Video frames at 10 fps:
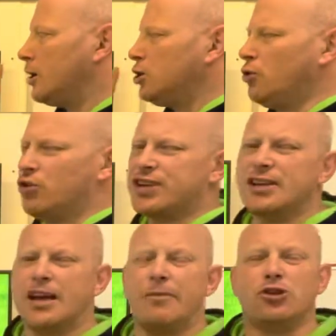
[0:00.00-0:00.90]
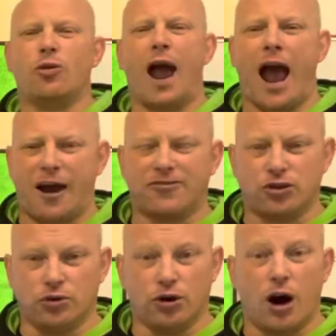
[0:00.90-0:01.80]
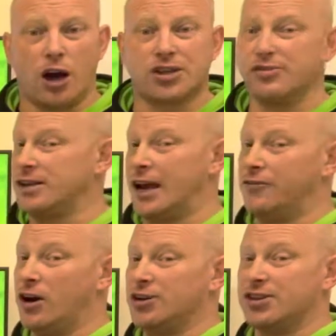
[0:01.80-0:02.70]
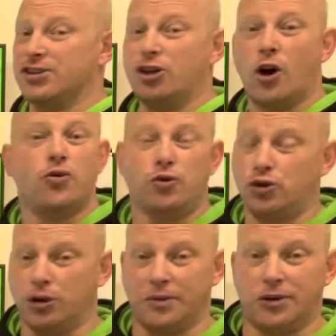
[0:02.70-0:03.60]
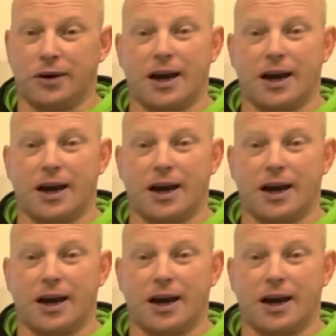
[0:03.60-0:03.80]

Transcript: you also then say, but do I have to? And your answer, if your answer is no, you shouldn't be doing it.